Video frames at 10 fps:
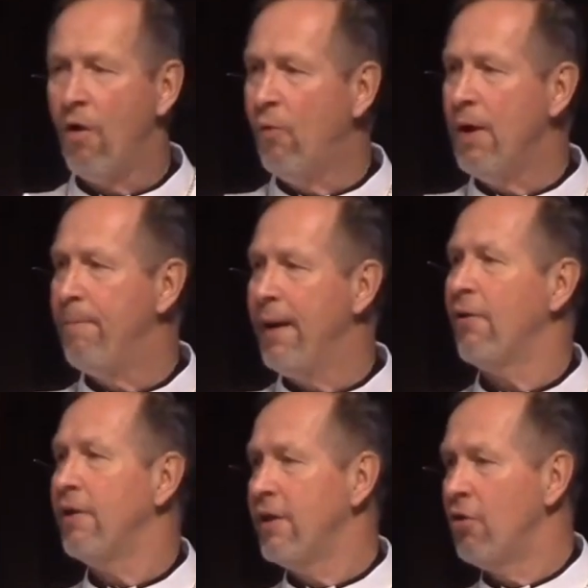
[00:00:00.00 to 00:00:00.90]
We
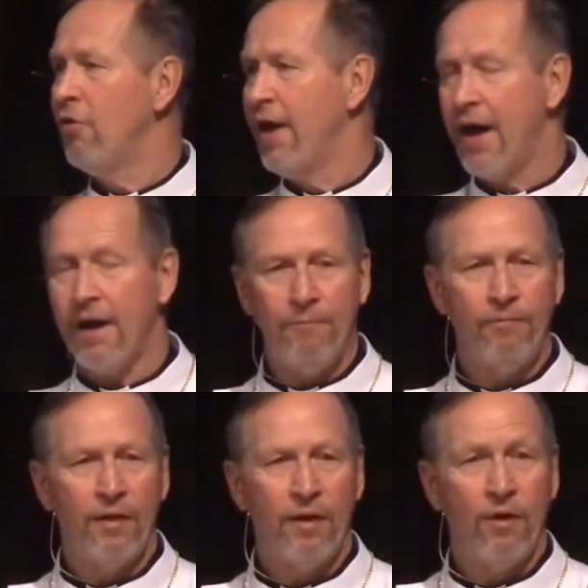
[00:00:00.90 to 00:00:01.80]
bury the old Adam
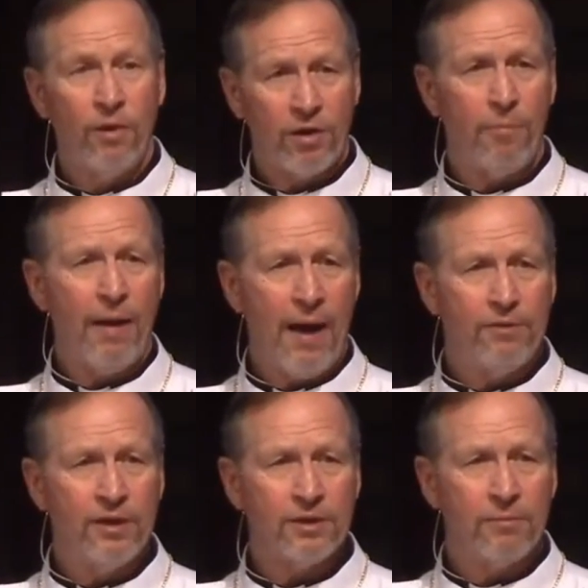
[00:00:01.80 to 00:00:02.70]
with our
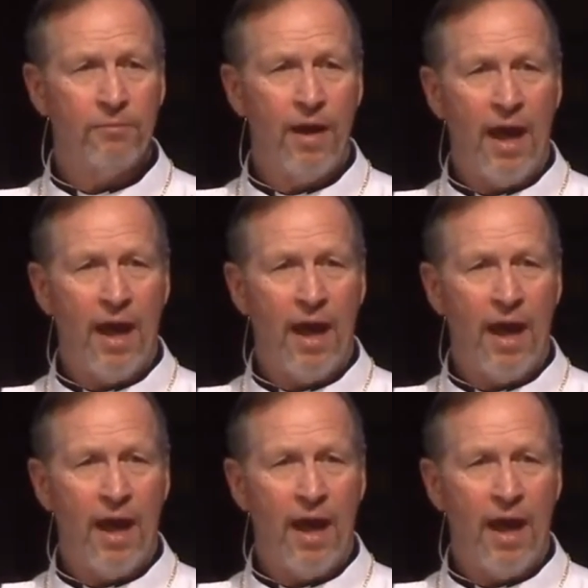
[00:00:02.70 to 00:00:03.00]
baptism,